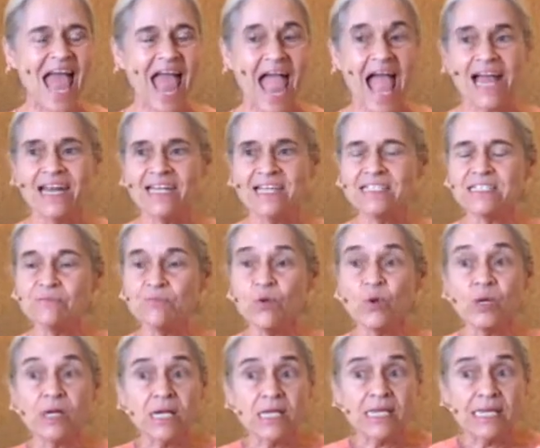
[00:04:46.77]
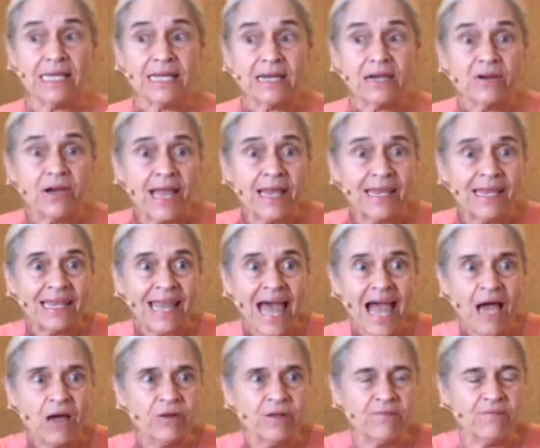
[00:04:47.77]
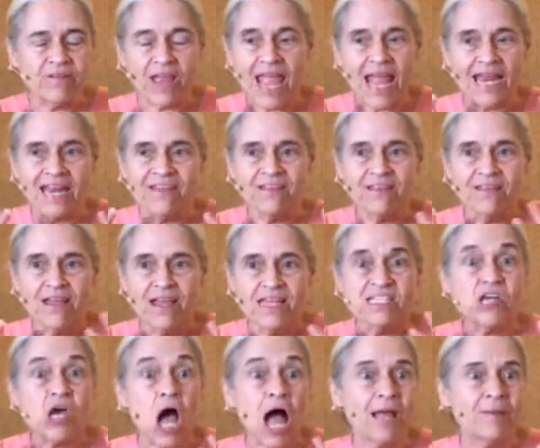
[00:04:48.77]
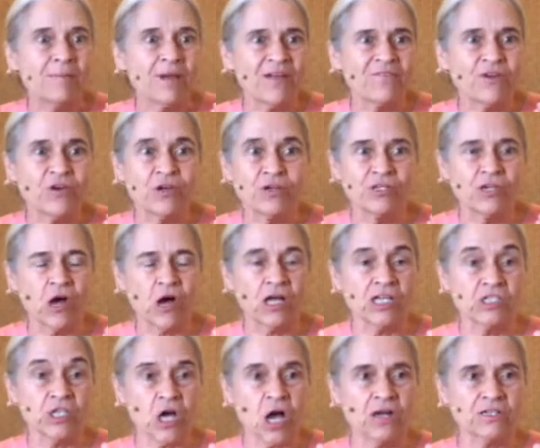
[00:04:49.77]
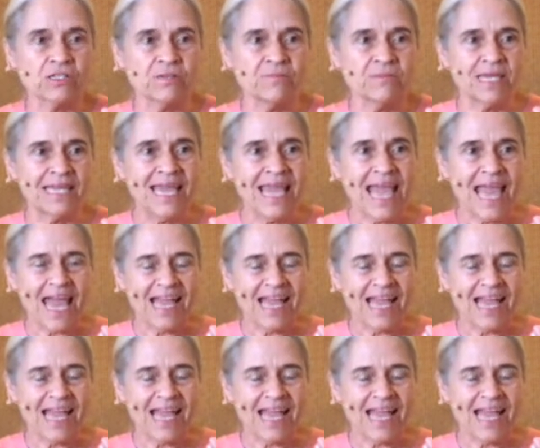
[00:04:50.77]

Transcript: and it's more clear and loud any time I've heard God talk to me.